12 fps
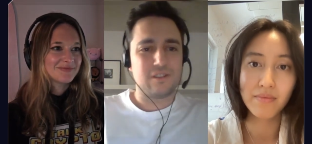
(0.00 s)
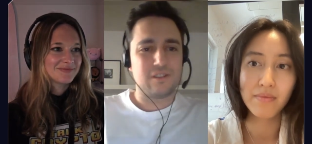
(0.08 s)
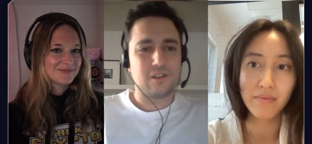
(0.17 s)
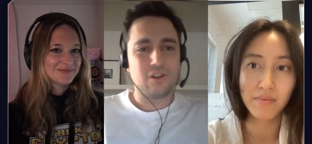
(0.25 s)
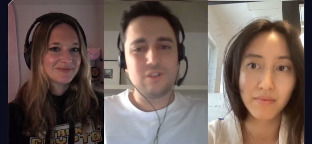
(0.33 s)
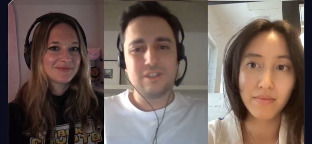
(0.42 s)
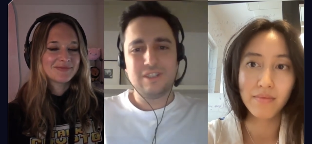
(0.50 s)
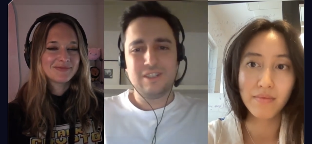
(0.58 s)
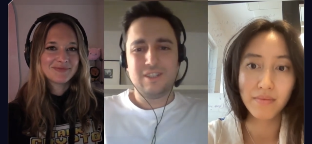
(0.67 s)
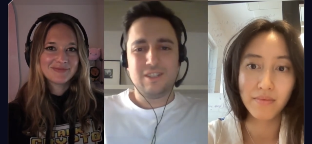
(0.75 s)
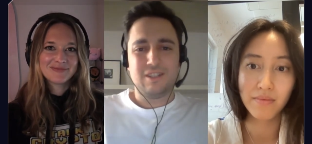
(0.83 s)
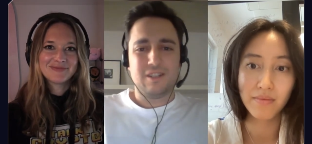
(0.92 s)
Speaker 1: years ago.
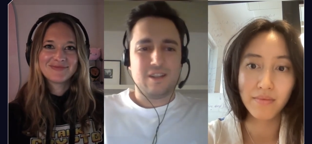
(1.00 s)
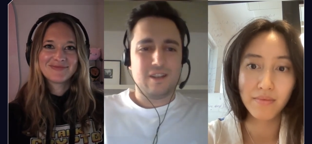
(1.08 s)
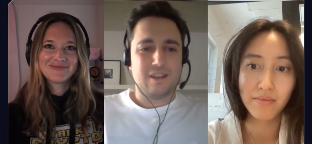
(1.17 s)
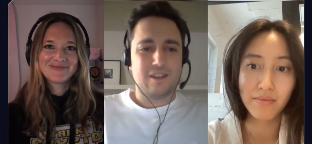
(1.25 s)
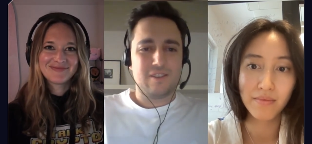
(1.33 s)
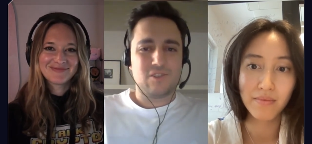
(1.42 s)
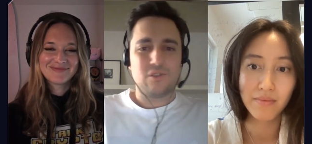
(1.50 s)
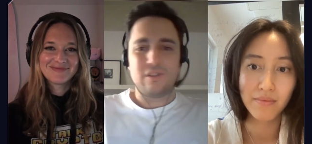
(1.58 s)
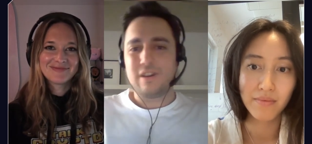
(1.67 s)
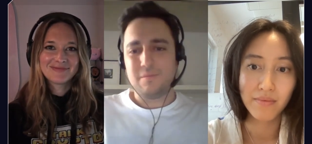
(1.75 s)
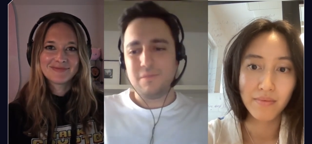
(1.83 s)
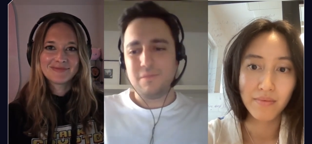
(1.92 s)
And so
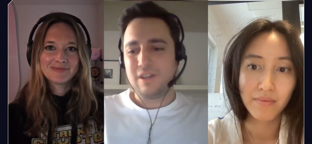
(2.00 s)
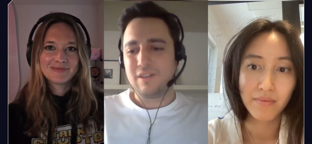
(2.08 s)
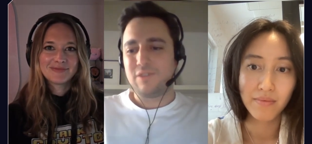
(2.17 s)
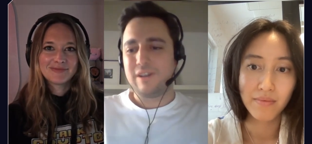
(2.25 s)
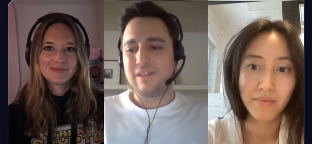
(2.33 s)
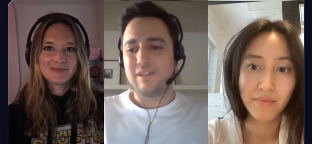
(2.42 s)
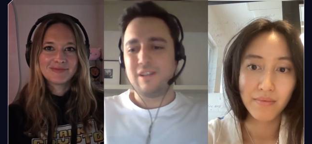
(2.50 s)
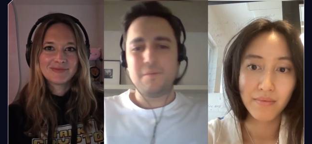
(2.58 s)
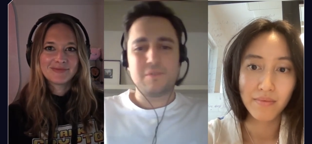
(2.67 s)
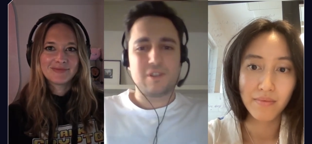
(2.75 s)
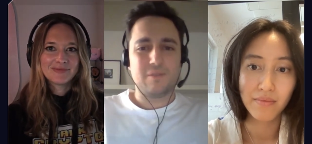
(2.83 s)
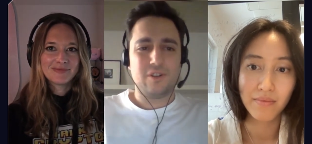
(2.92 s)
yeah, I'm here at Horizen
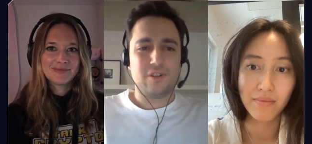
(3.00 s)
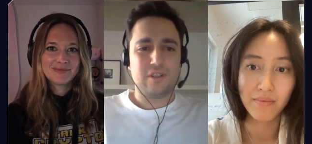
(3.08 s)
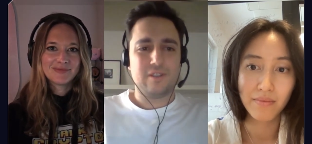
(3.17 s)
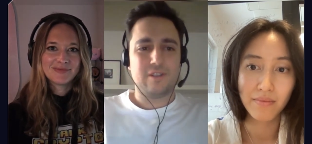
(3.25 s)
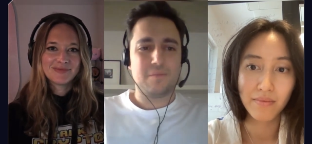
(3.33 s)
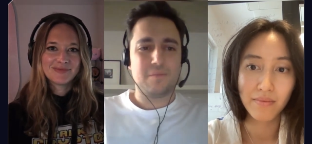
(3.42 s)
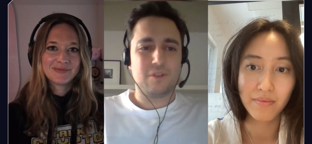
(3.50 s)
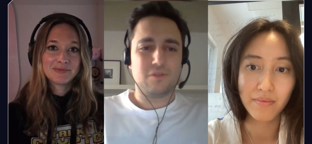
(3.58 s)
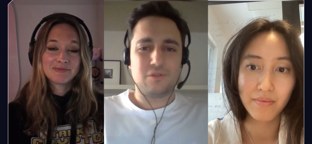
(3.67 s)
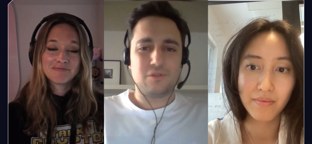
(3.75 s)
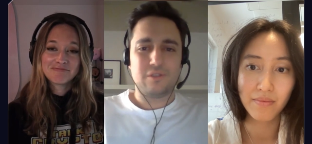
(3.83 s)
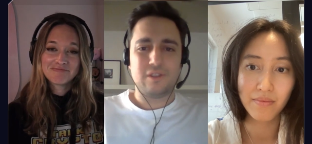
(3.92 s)
Labs. I'm very happy
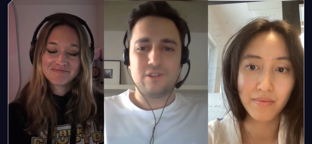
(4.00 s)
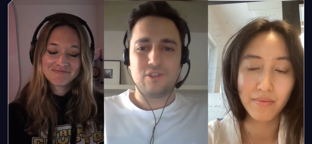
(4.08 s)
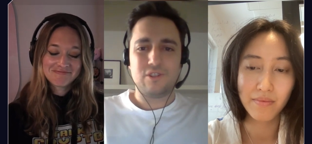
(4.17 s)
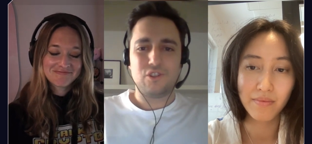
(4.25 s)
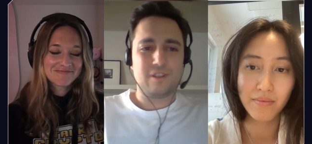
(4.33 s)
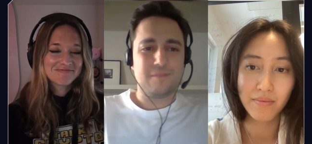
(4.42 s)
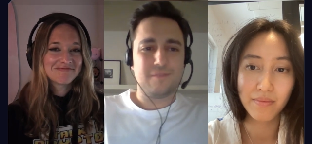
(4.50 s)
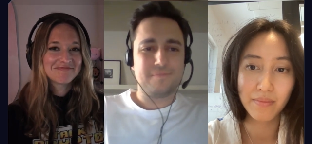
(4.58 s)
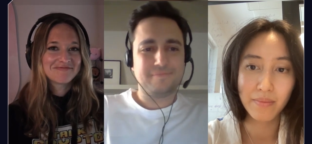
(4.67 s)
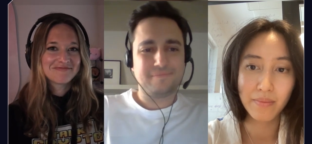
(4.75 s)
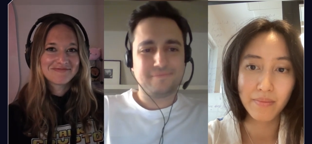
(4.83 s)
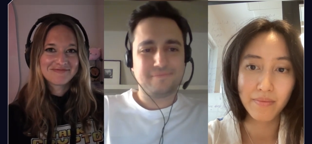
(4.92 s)
to continue this journey.
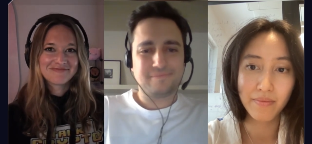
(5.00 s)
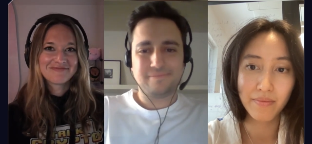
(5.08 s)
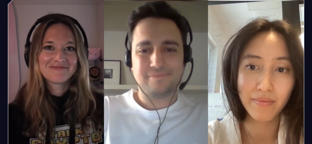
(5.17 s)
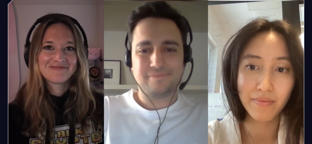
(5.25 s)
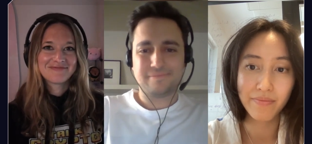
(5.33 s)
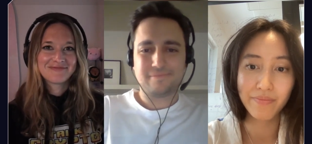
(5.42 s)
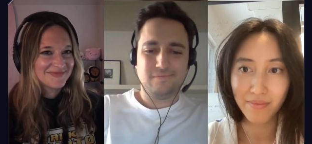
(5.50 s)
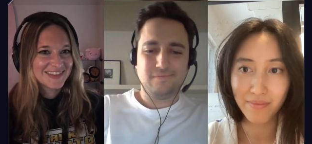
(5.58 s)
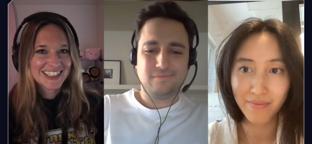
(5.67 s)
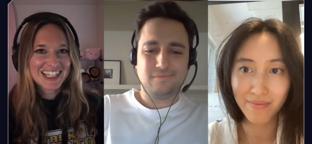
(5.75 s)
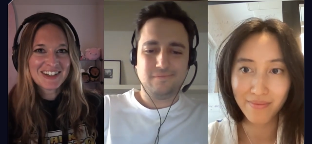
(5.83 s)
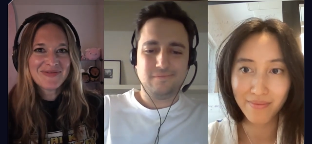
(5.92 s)

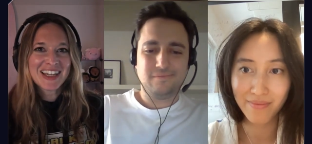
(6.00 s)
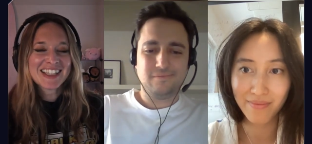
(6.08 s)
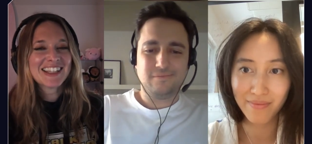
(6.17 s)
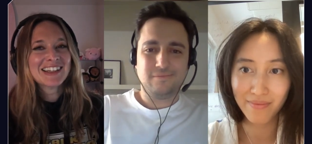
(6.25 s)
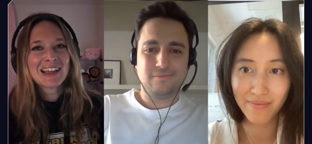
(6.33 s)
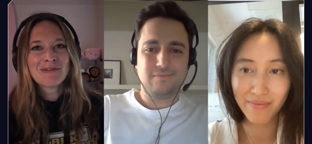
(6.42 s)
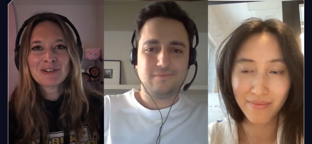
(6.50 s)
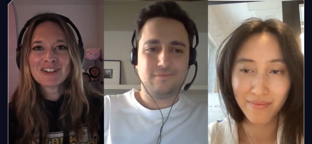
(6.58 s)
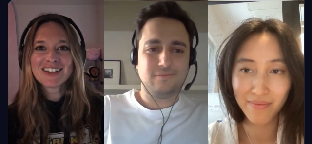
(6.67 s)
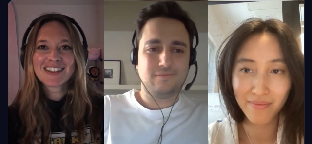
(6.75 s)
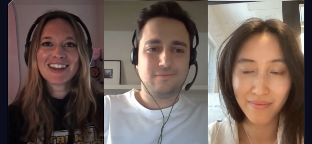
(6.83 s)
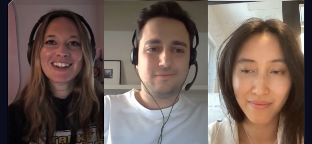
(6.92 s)
Speaker 2: Amazing, and we're
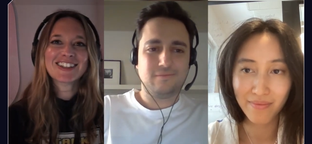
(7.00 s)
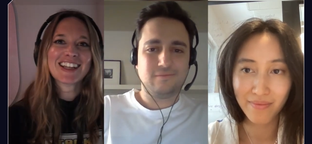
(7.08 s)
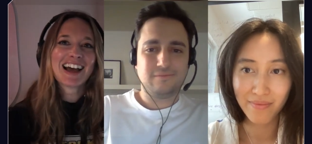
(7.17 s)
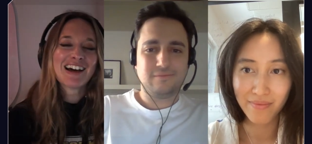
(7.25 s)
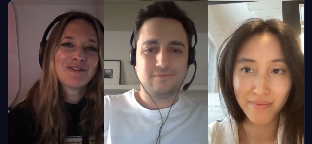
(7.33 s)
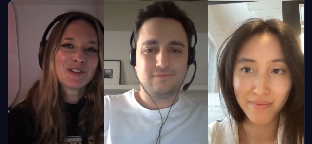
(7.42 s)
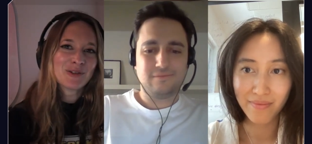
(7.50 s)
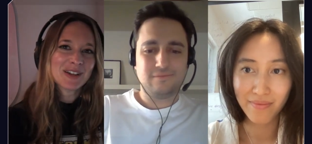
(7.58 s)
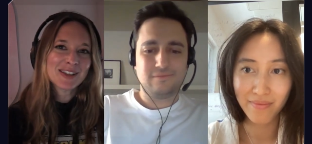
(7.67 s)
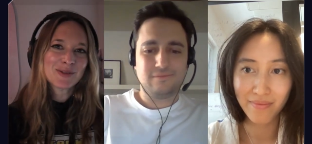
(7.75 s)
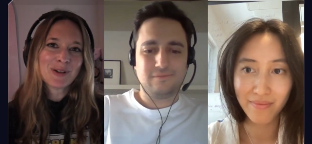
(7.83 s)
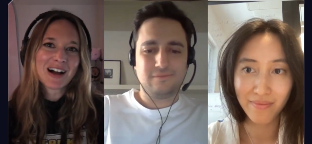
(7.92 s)
excited to have you
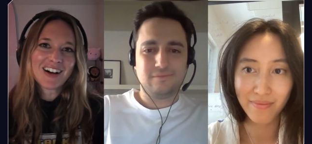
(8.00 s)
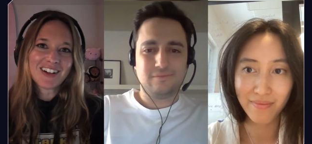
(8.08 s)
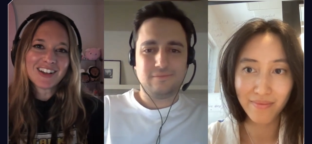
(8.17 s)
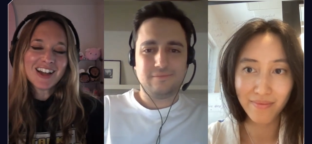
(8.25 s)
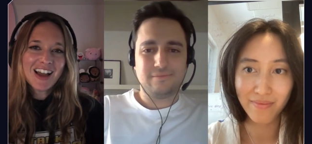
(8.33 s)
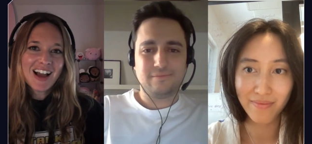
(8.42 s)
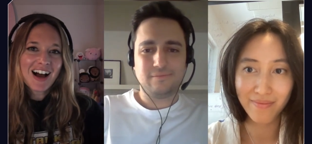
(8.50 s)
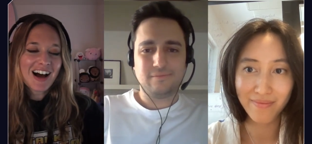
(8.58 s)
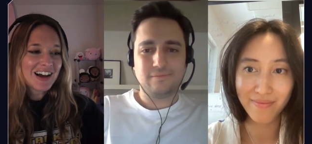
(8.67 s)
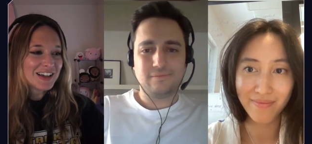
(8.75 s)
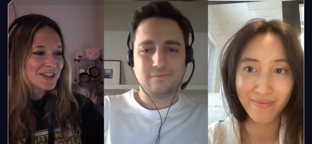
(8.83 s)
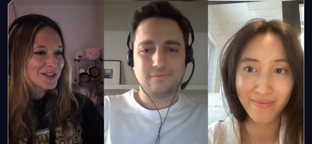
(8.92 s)
as well.
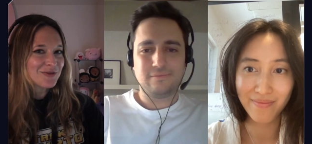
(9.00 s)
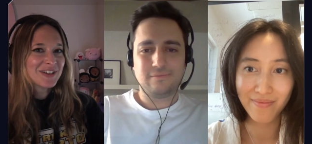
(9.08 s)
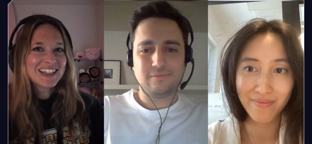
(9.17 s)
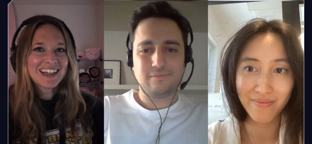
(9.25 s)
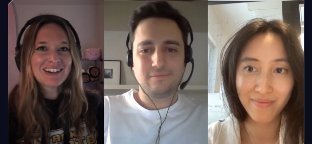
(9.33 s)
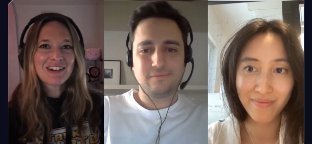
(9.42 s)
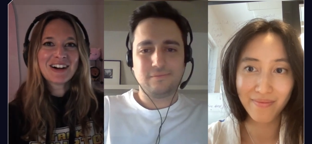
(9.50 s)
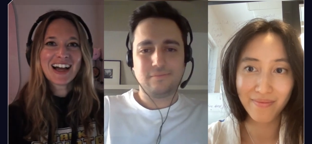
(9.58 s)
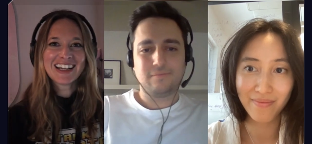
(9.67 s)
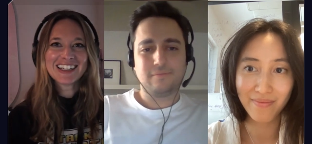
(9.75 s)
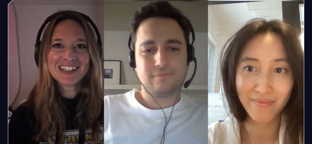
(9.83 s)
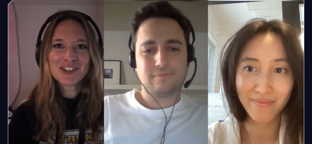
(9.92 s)
Uh, Serena, go
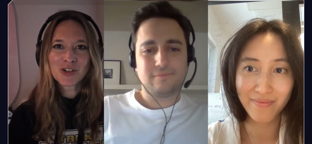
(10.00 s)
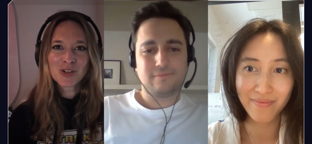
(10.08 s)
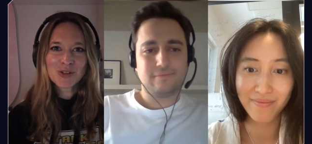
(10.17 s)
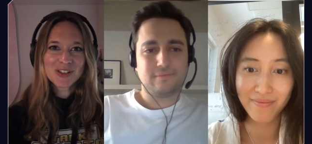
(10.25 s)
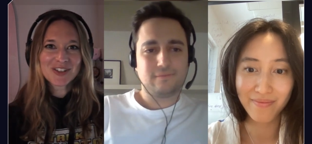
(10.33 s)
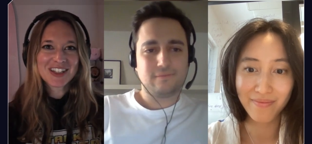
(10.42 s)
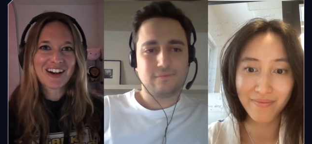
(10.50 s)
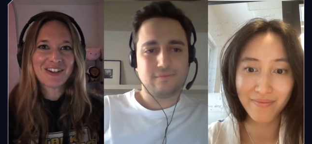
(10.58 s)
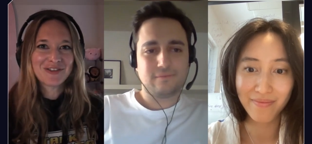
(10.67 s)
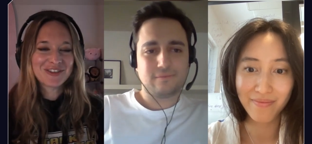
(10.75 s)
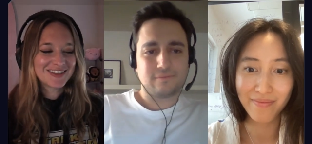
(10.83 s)
ahead and introduce yourself.